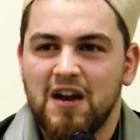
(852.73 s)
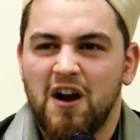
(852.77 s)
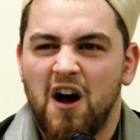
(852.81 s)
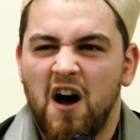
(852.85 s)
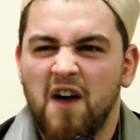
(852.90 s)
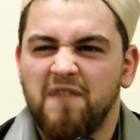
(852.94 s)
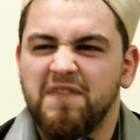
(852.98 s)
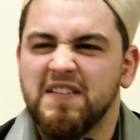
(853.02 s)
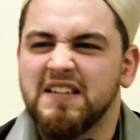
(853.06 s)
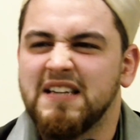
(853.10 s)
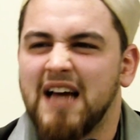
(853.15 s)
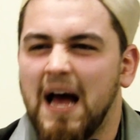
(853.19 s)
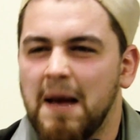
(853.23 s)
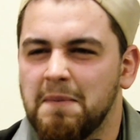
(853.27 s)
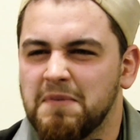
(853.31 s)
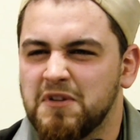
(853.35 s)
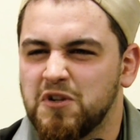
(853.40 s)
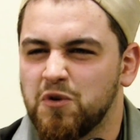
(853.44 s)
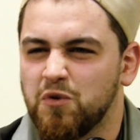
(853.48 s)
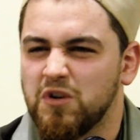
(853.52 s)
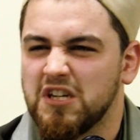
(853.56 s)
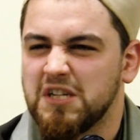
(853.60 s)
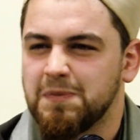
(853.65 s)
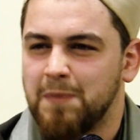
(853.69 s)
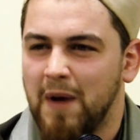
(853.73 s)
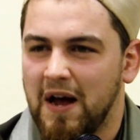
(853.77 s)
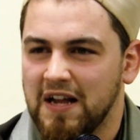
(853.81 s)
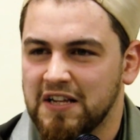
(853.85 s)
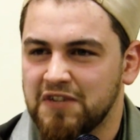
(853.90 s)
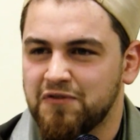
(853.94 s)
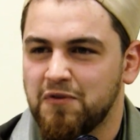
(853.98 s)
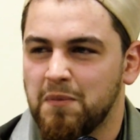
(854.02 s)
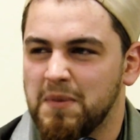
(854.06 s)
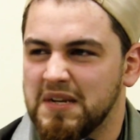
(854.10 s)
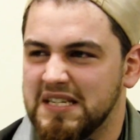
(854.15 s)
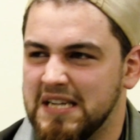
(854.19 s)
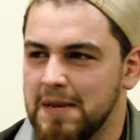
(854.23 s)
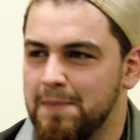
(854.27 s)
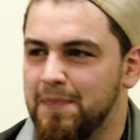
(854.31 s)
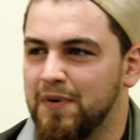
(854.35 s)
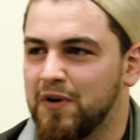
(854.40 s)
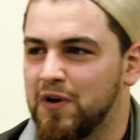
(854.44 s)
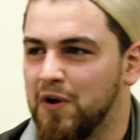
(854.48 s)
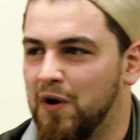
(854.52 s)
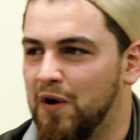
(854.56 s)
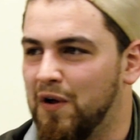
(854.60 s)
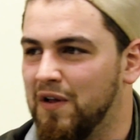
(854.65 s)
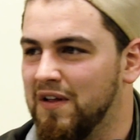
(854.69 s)
and oftentimes the response from a
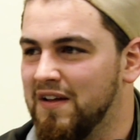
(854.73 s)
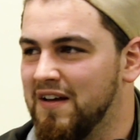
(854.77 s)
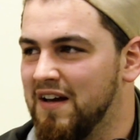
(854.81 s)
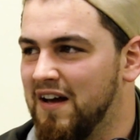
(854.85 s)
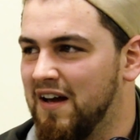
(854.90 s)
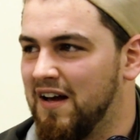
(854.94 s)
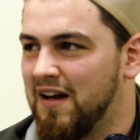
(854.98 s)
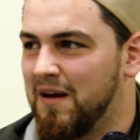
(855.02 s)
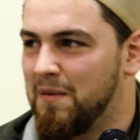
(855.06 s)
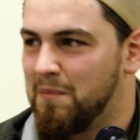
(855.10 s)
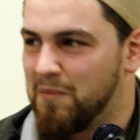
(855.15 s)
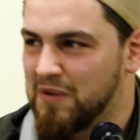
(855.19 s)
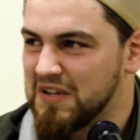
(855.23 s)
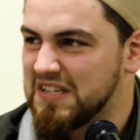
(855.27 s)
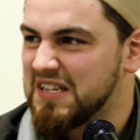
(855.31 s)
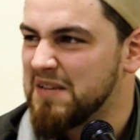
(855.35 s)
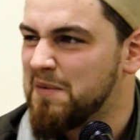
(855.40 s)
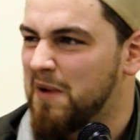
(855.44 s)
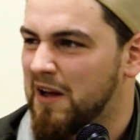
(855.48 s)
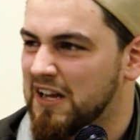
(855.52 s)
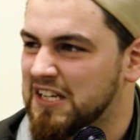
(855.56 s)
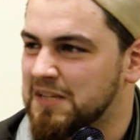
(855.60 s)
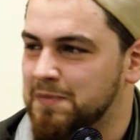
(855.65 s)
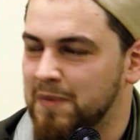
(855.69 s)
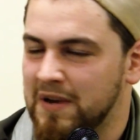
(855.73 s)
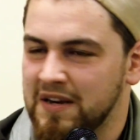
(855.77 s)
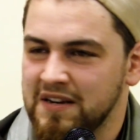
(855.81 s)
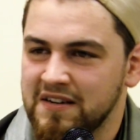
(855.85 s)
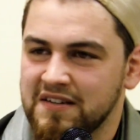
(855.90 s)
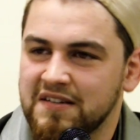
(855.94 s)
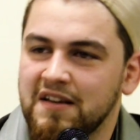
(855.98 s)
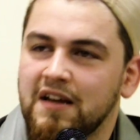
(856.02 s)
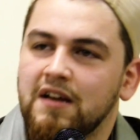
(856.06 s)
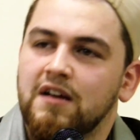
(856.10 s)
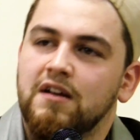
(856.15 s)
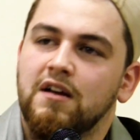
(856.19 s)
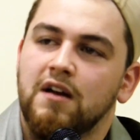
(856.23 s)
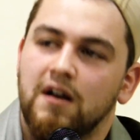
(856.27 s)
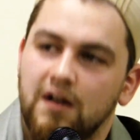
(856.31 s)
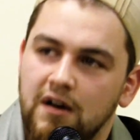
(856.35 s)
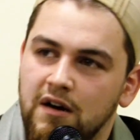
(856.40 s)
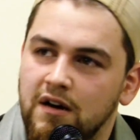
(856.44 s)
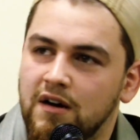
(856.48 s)
typical Muslim husband is like,